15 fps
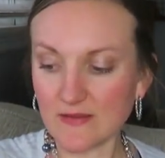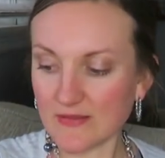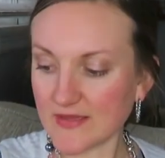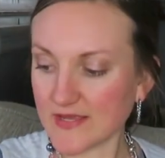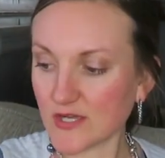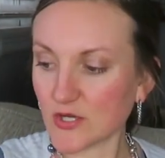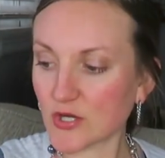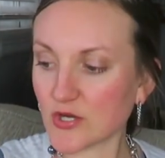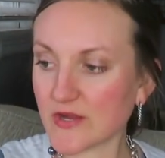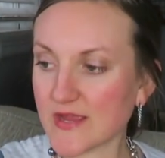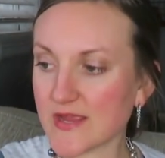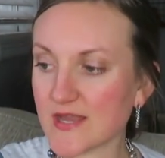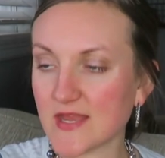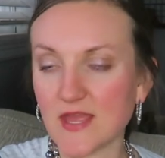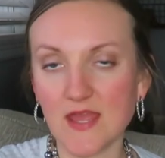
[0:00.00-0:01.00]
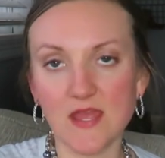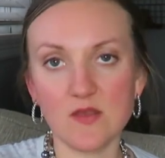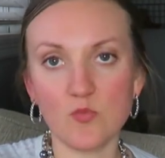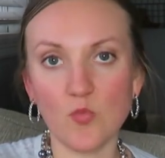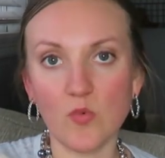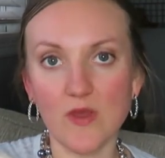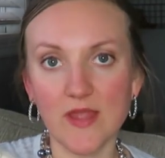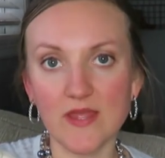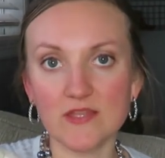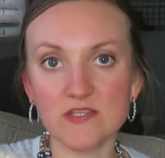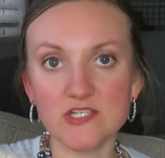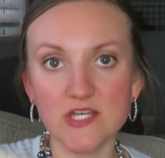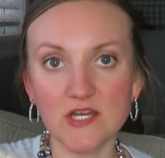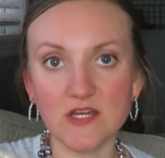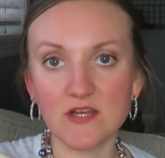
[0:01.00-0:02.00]
like a green and white
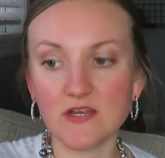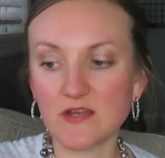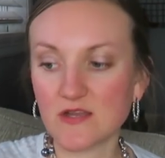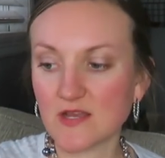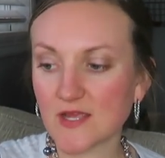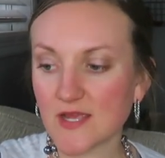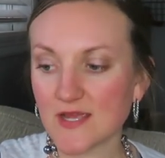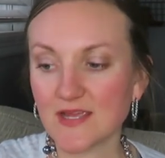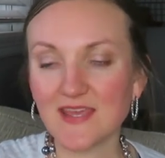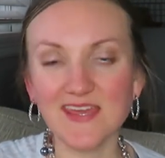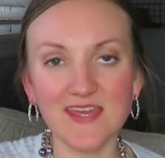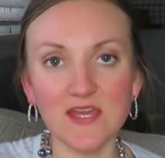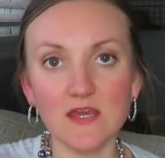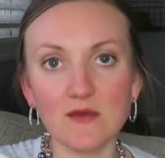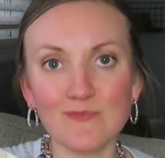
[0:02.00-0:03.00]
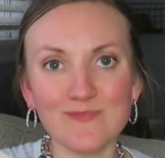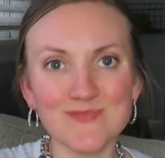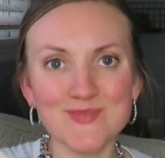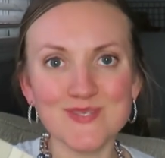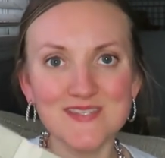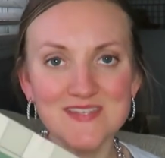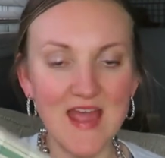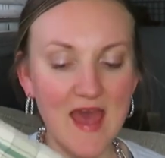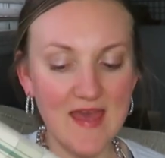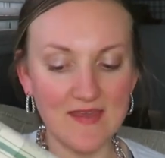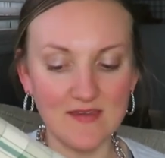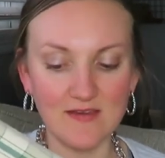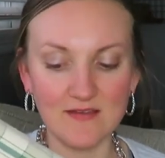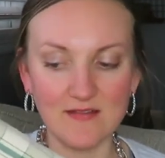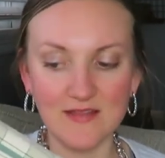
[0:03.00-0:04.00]
checkered gingham
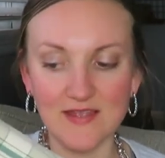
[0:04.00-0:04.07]
style.